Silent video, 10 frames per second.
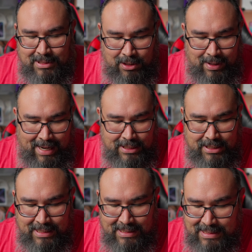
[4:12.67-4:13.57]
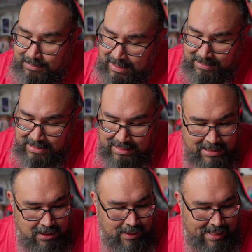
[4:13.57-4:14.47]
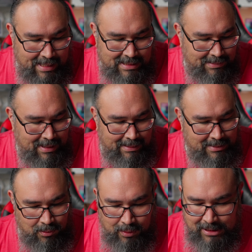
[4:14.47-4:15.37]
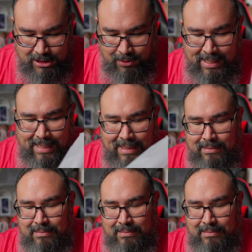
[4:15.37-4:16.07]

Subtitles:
it crashes, sometimes it doesn't crash, sometimes it works great.